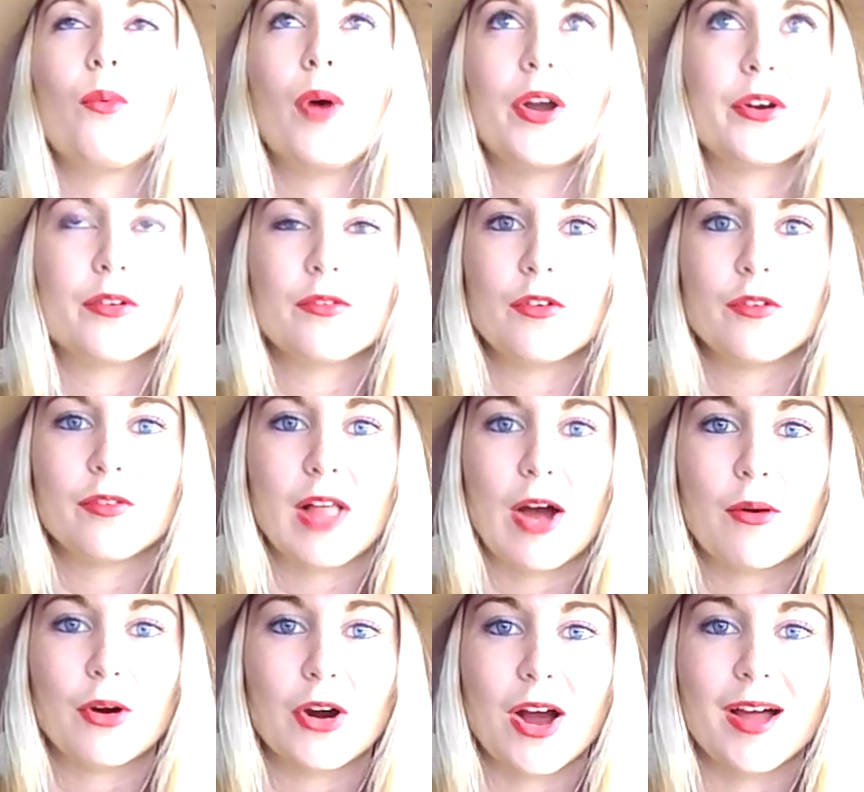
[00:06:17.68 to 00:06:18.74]
wonderful
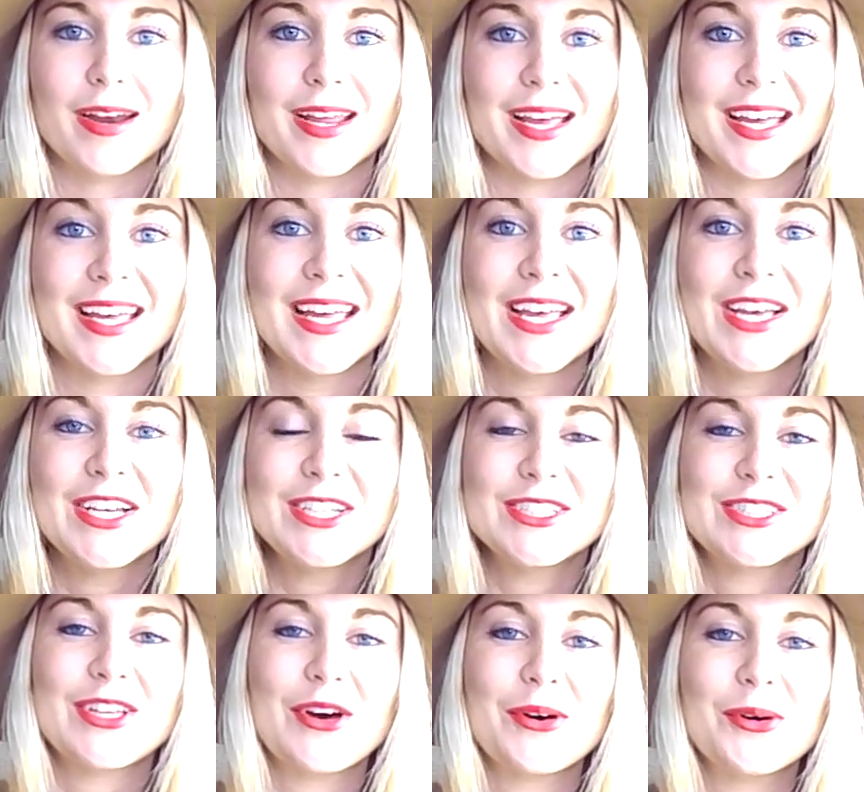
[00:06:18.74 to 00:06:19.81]
flower on it.
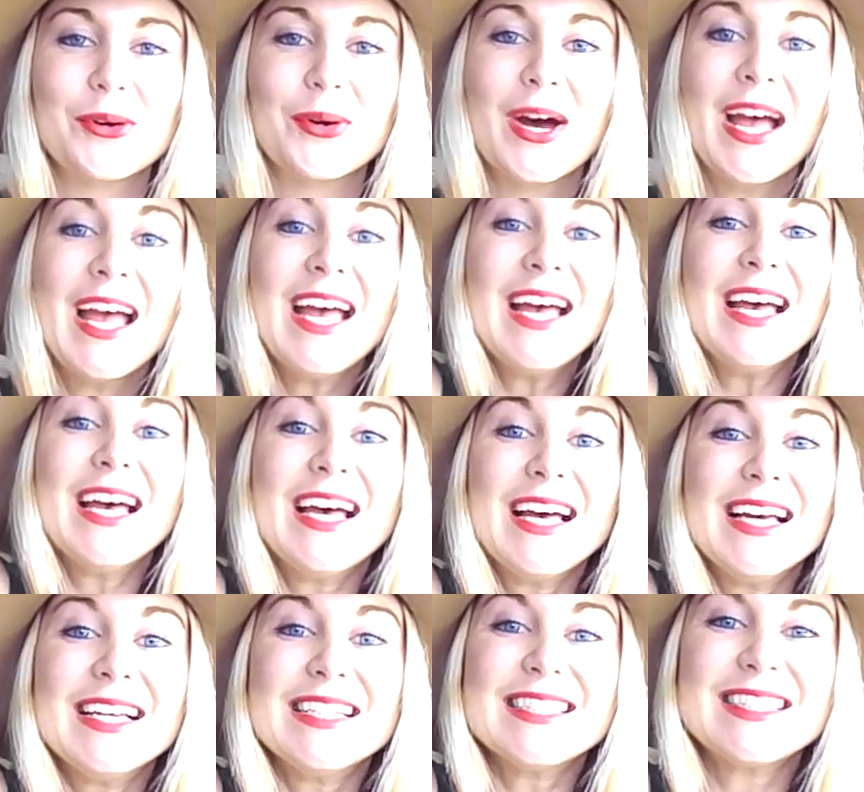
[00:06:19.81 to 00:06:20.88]
So
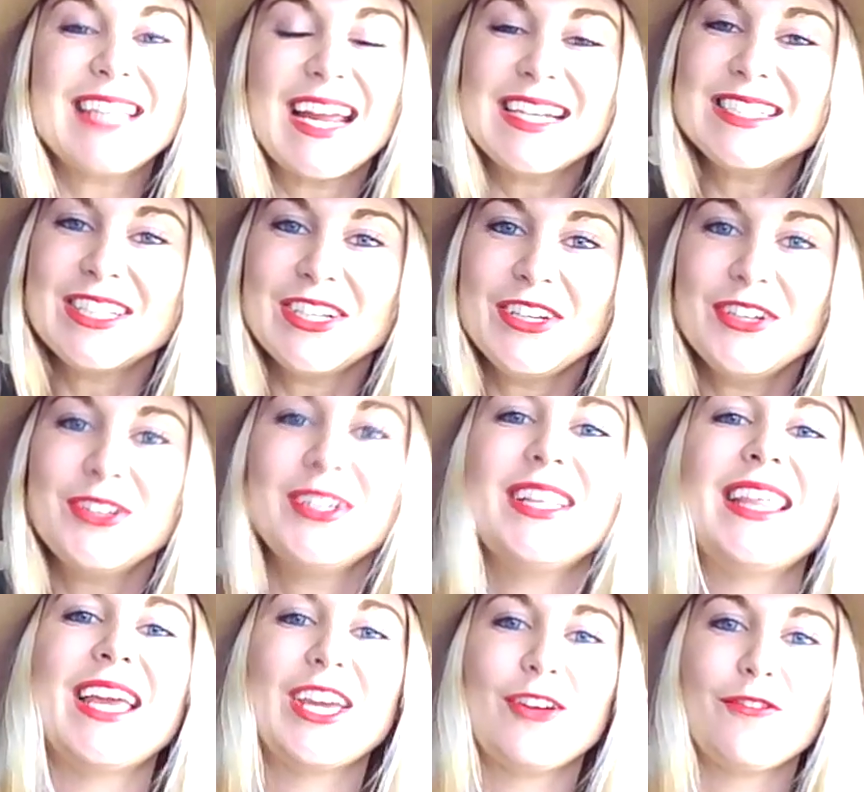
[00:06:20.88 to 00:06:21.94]
stay tuned.
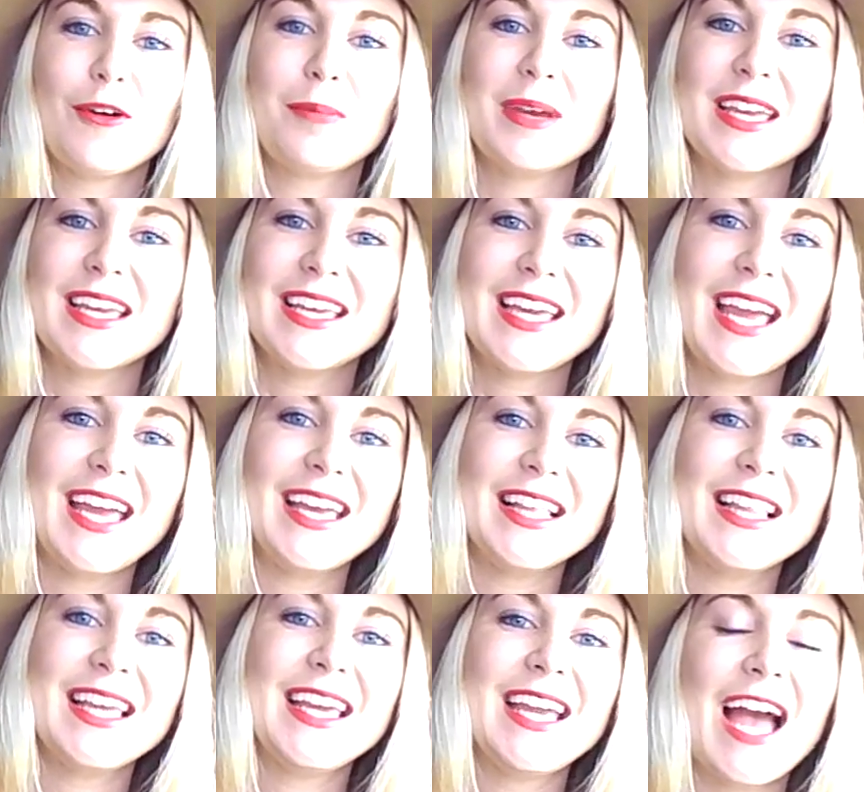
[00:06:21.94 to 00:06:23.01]
Thank you for picking
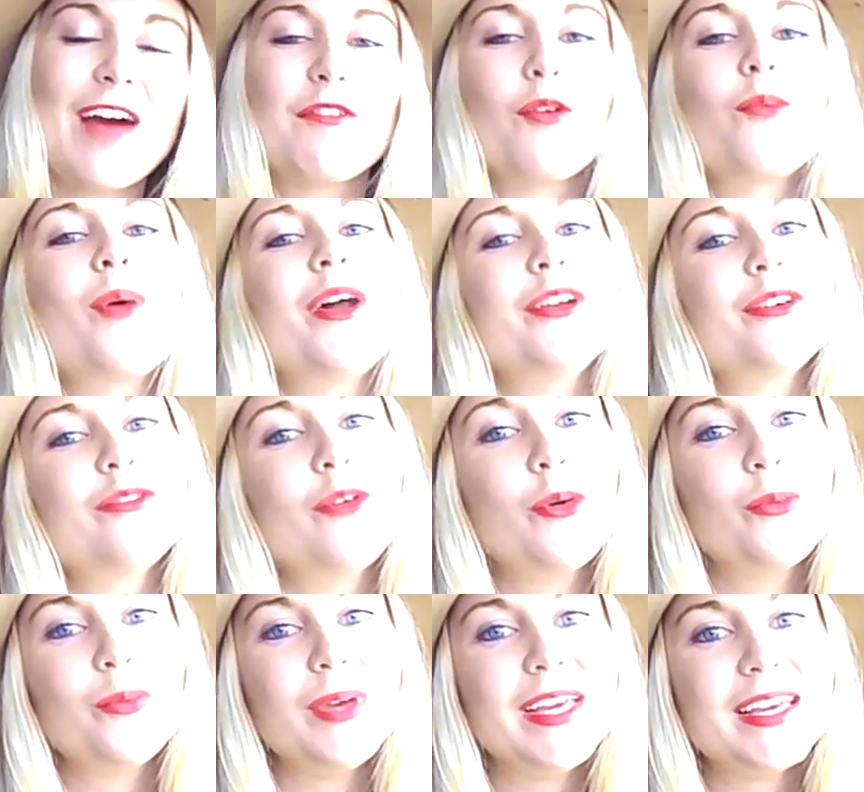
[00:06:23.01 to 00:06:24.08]
Kale-E. Have a wonderful
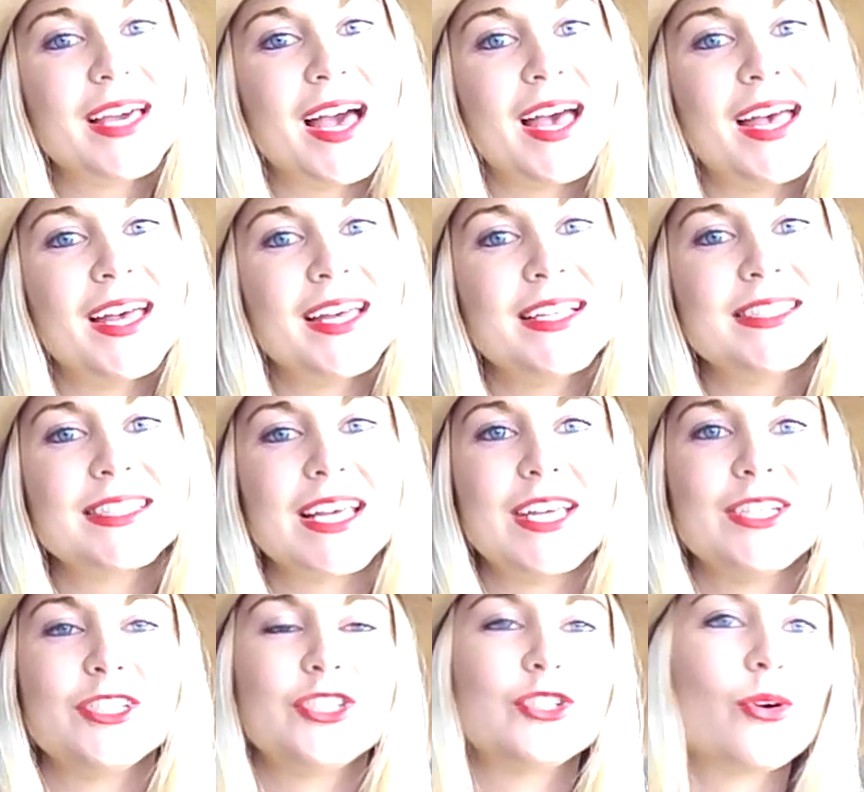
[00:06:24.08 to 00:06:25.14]
weekend.
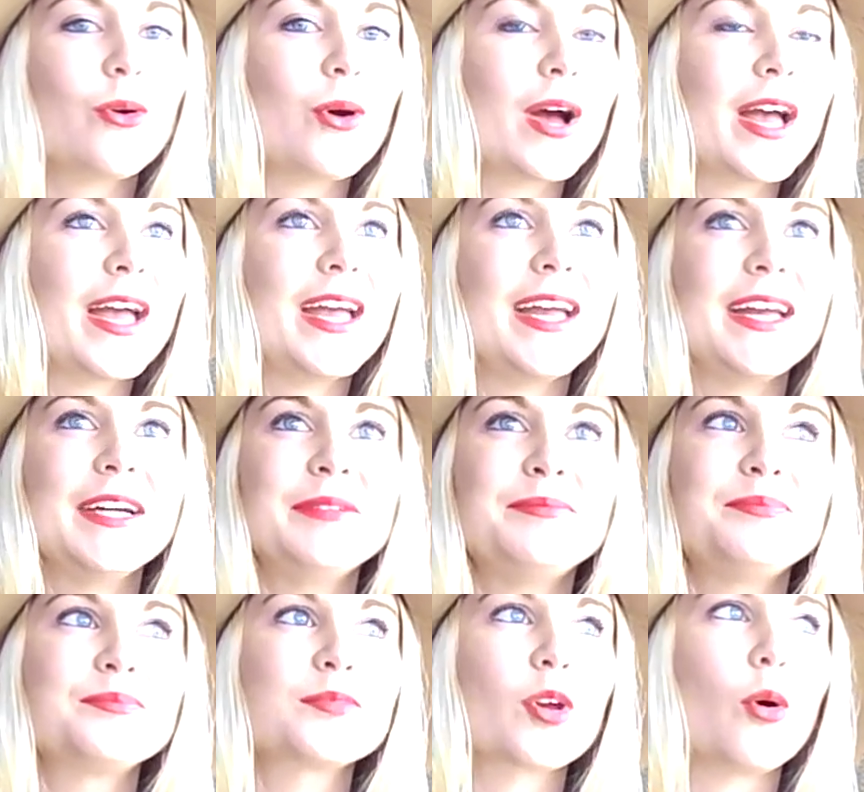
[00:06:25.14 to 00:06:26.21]
Enjoy,
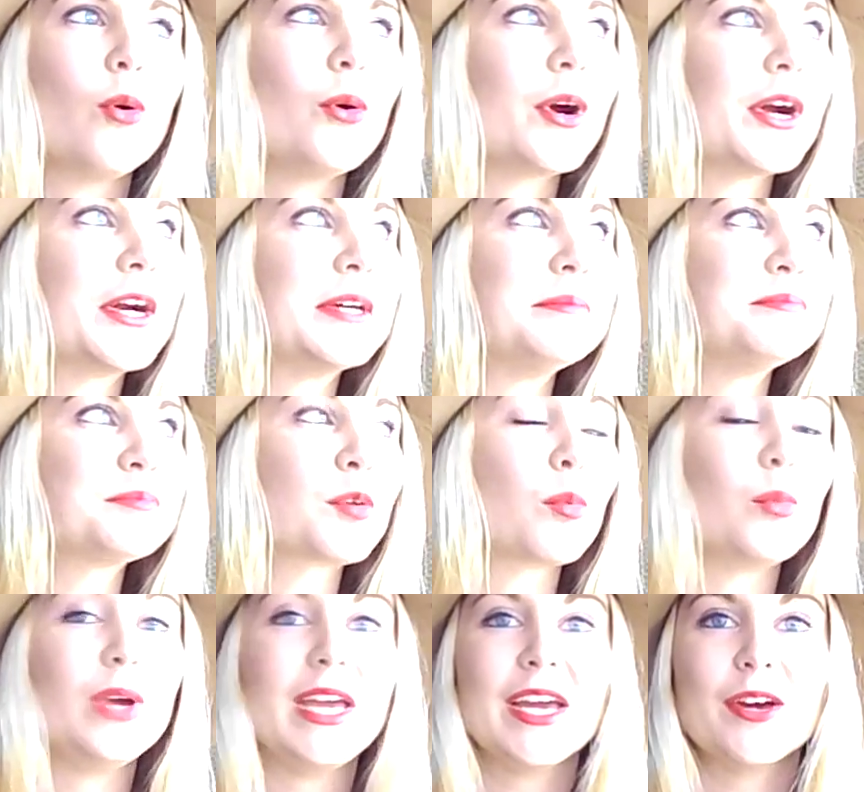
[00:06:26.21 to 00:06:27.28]
or
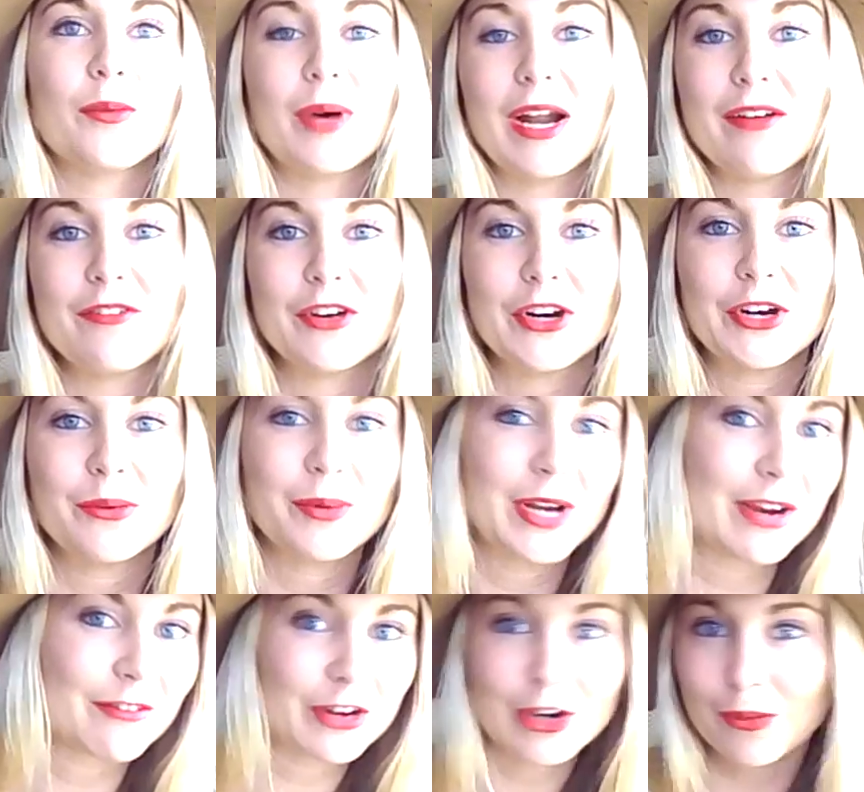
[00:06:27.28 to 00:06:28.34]
week, whatever,
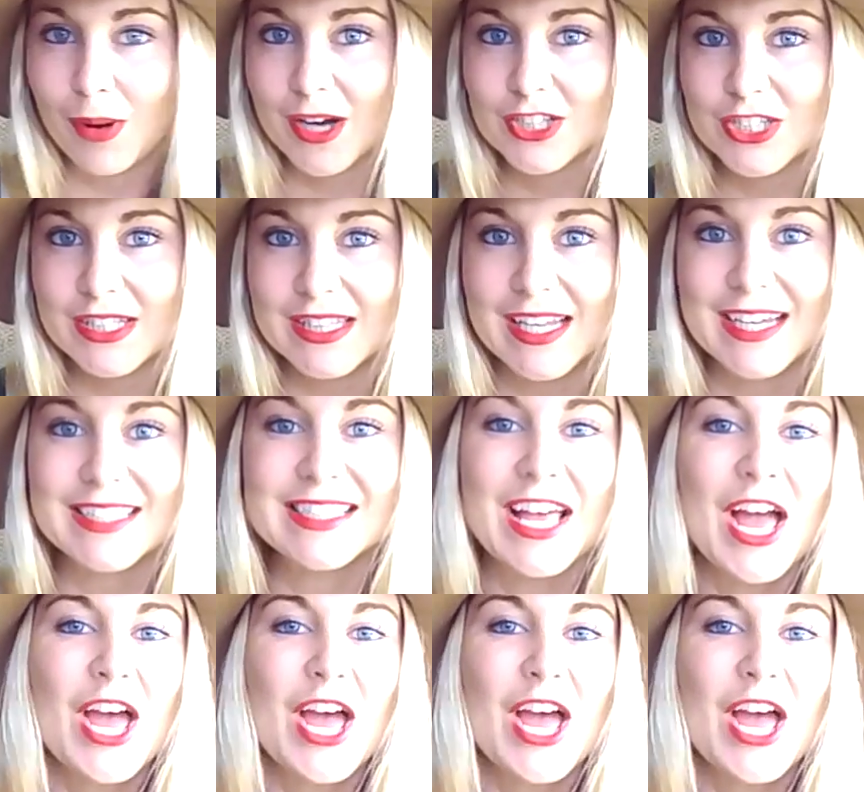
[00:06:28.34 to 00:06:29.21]
whenever you're watching this.